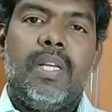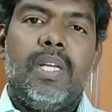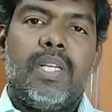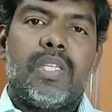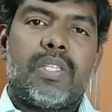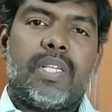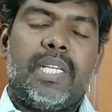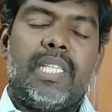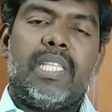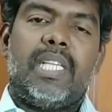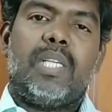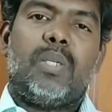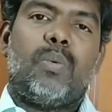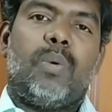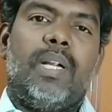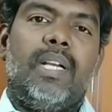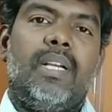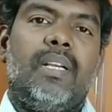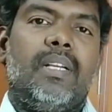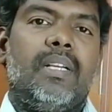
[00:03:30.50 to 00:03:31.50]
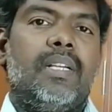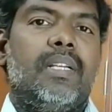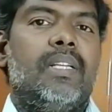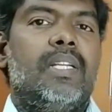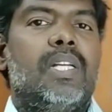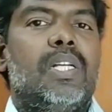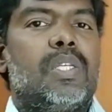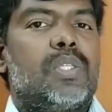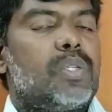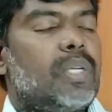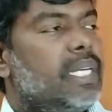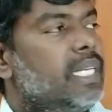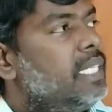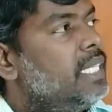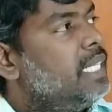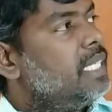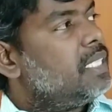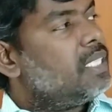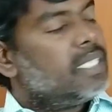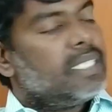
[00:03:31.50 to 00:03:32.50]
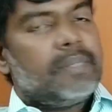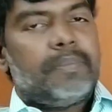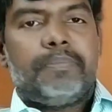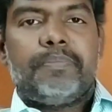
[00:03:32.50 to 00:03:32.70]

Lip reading: so in that one, so in that